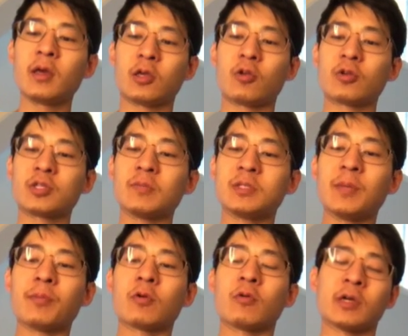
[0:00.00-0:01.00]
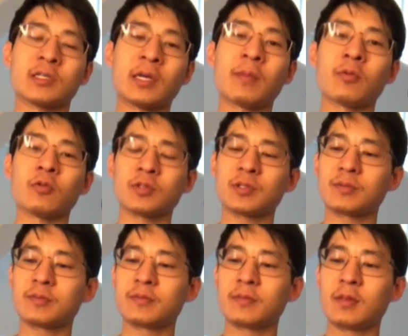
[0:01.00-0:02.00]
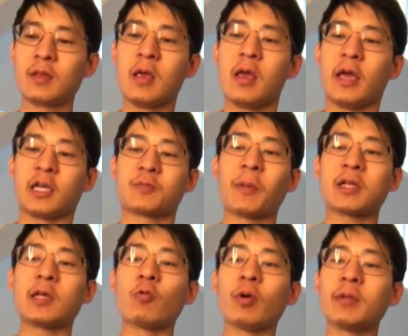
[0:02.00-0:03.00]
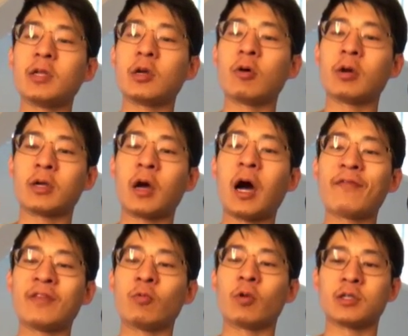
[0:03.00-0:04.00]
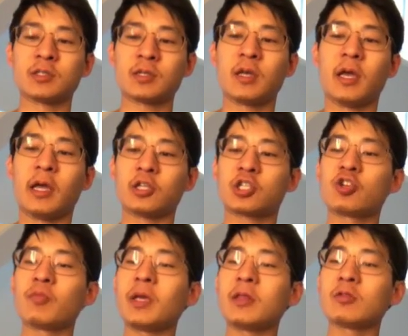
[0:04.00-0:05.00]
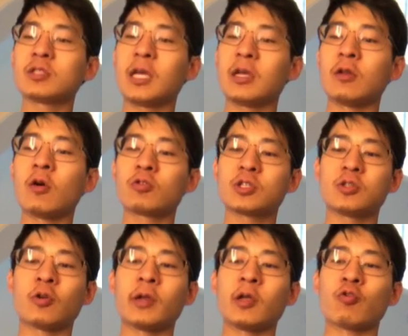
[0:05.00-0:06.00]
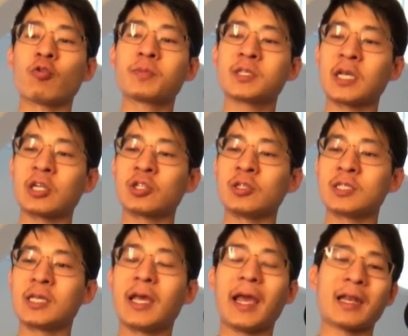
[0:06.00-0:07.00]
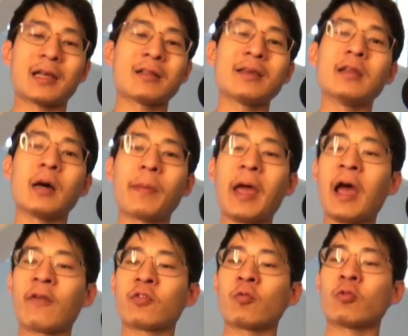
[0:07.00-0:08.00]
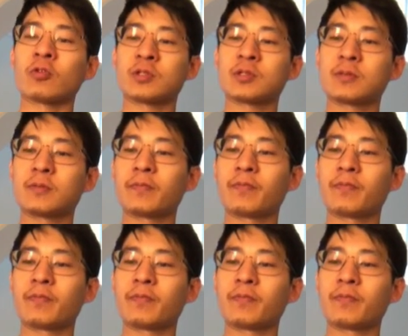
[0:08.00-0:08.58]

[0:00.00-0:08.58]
Here are some typical examples. Expecting women to go on coffee runs and assuming they'll take notes during group sessions and clean up afterwards.